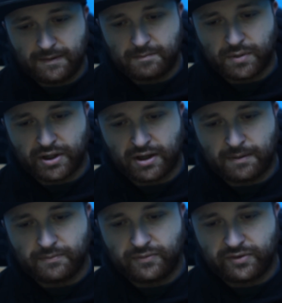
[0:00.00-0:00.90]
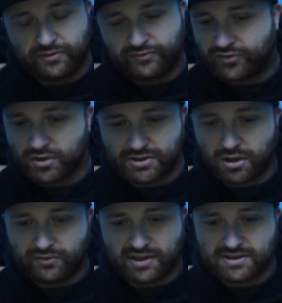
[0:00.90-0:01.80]
But first
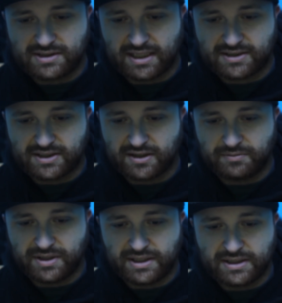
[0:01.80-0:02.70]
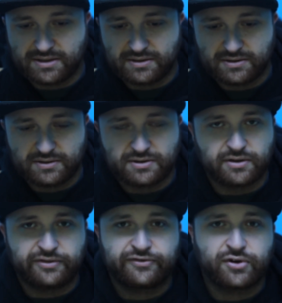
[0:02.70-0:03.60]
off, that's going to be
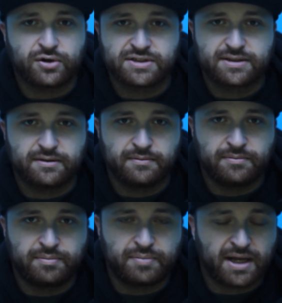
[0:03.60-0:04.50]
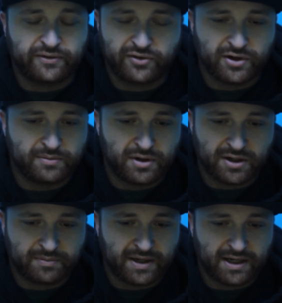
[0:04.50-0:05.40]
the first bang for your
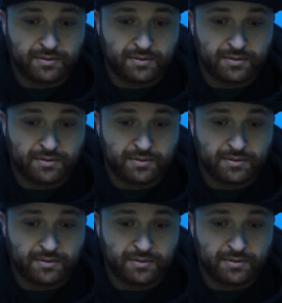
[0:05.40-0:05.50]
buck, man.